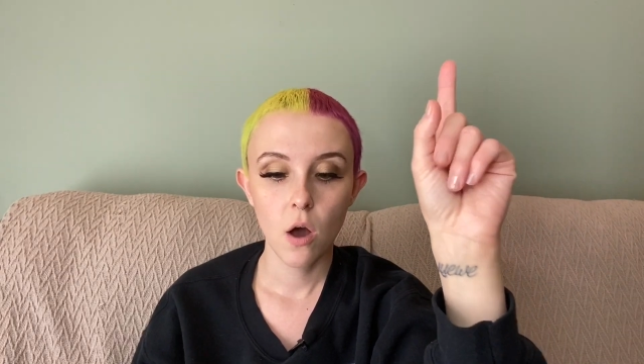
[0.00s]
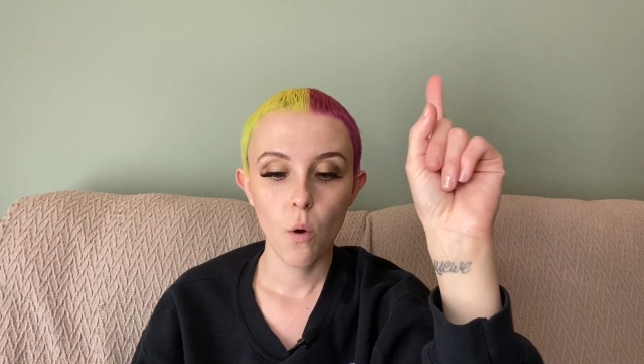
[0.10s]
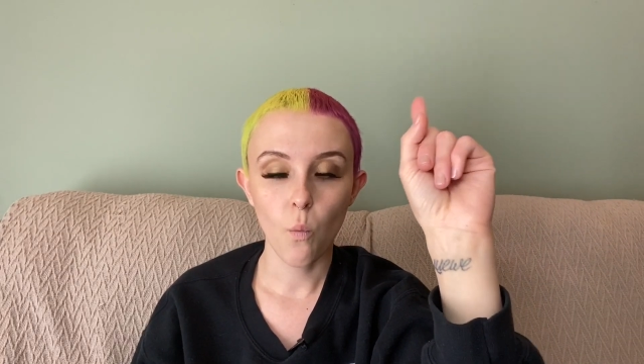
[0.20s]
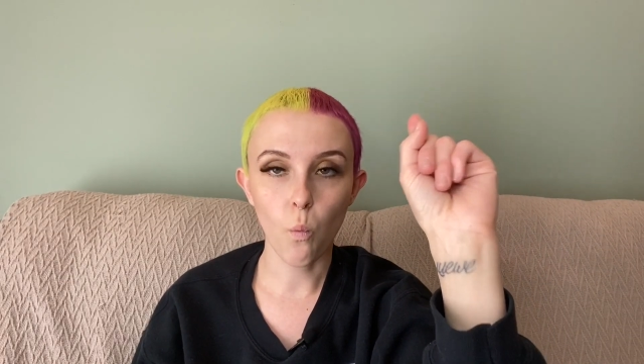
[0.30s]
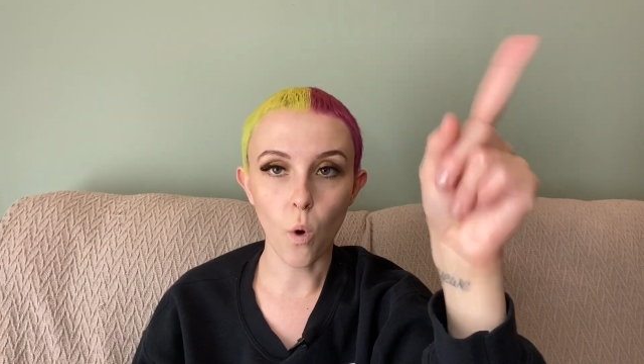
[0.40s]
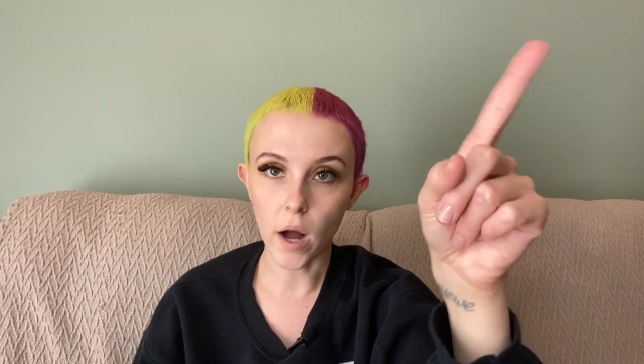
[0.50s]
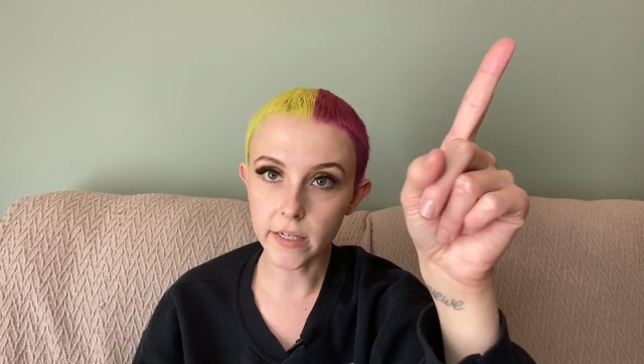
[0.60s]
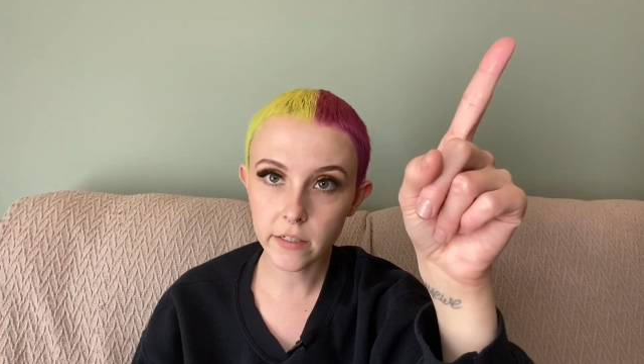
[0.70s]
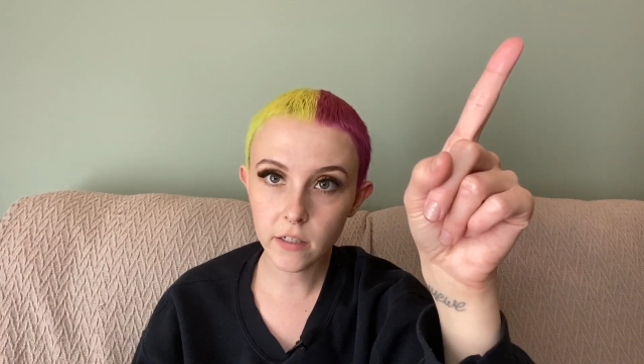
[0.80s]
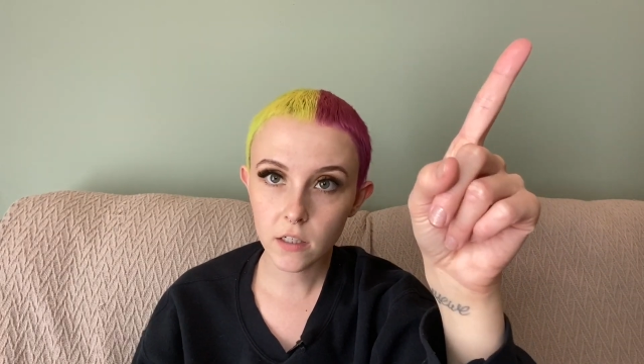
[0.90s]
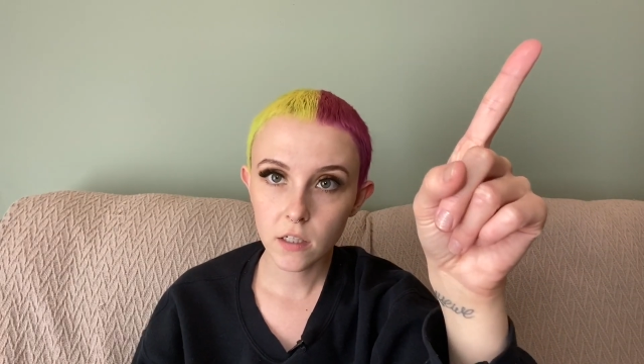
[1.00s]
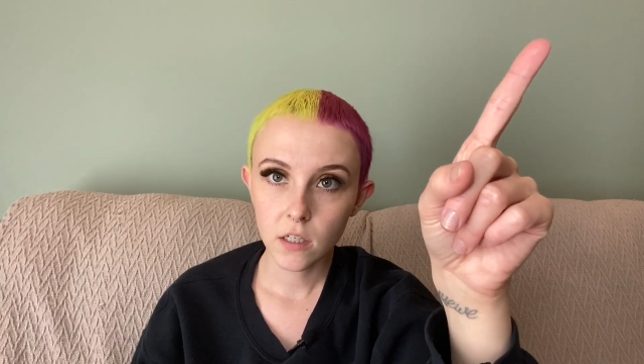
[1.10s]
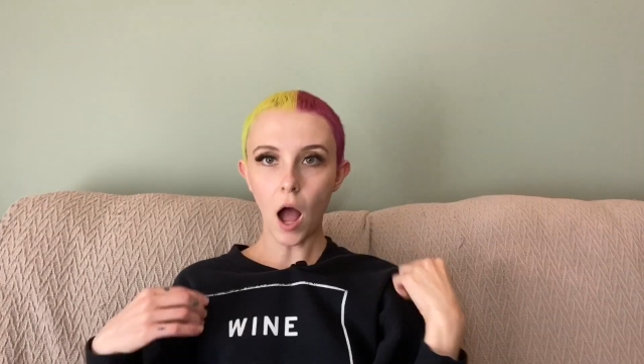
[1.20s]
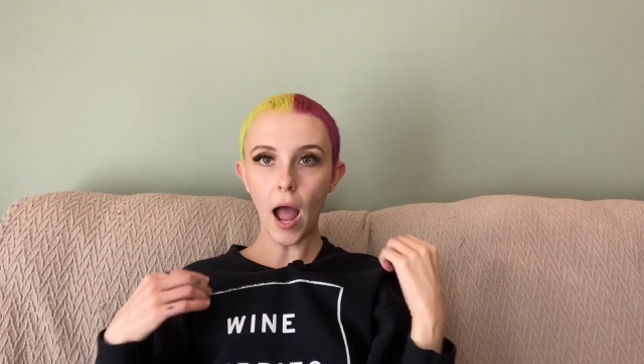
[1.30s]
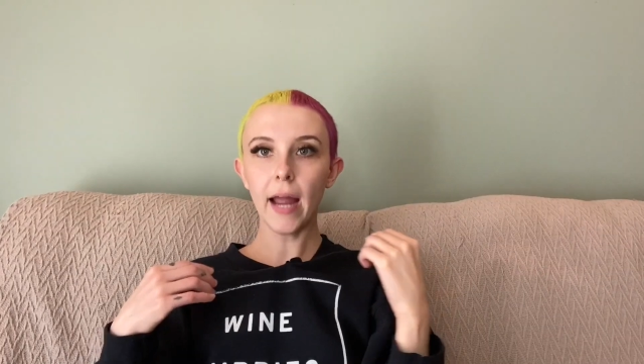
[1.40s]
One,
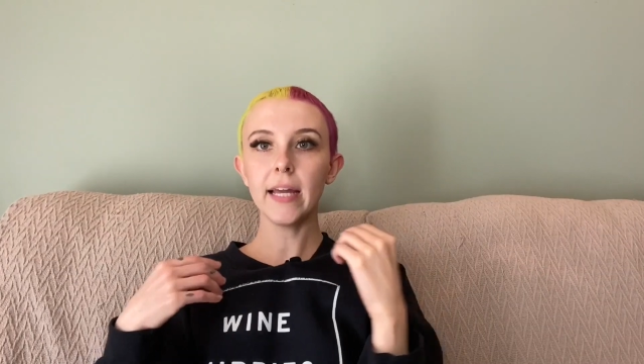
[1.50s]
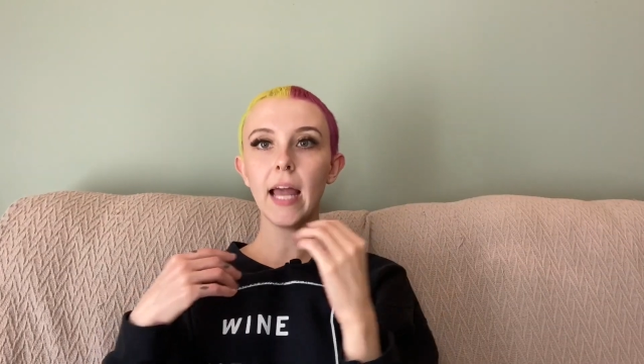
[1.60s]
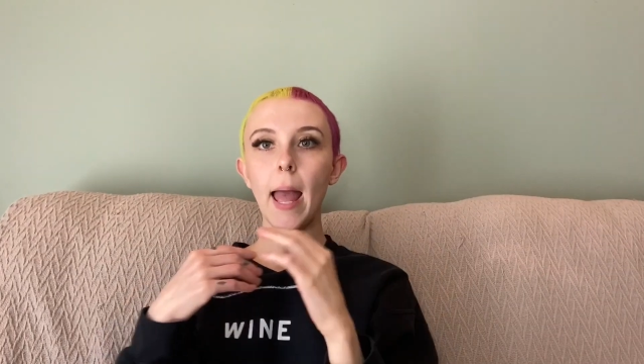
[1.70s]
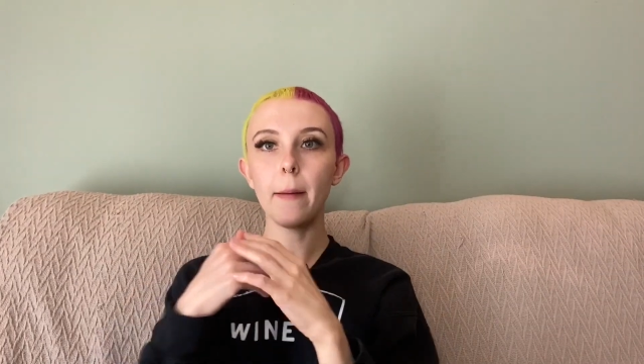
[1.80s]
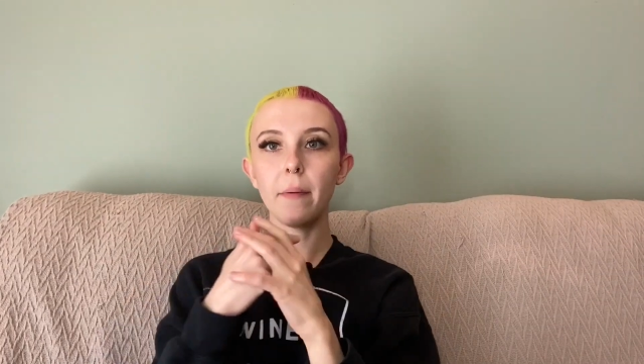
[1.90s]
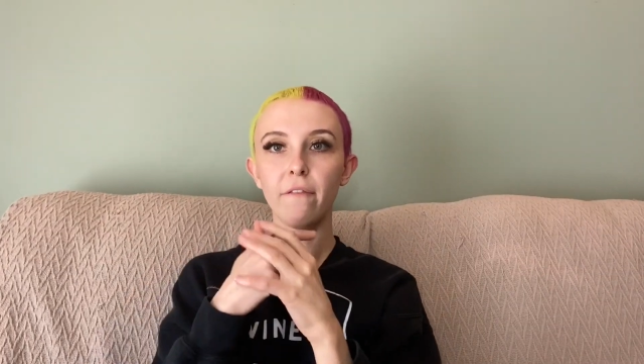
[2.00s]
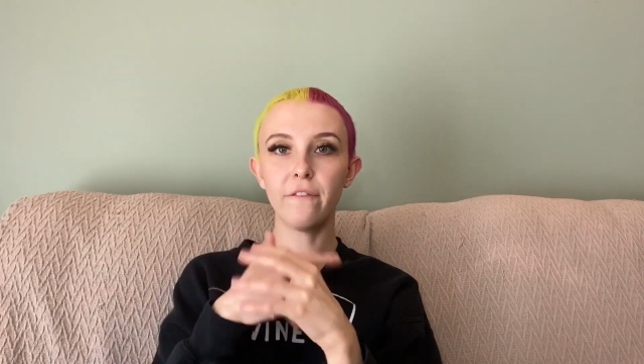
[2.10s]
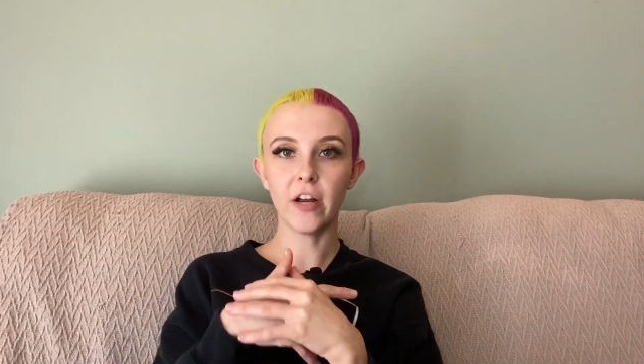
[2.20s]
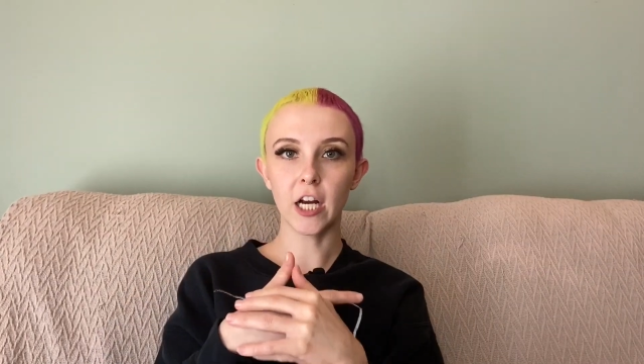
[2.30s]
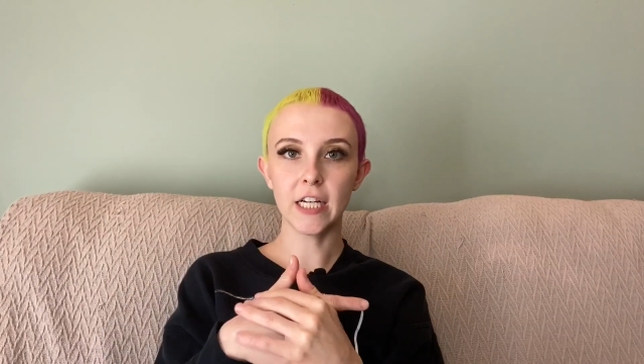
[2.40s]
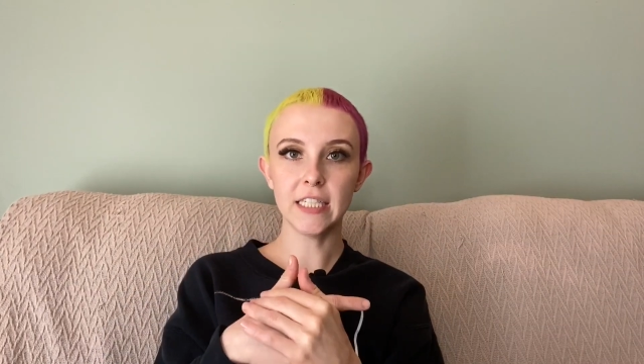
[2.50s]
I am a very